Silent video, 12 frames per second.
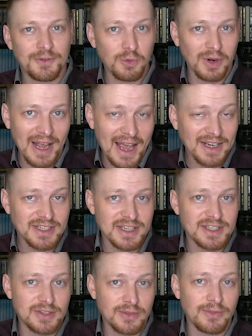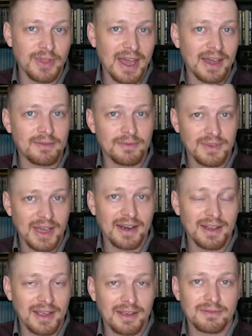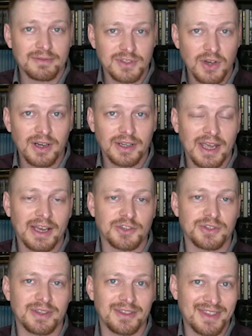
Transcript: you want access to that talk, actually,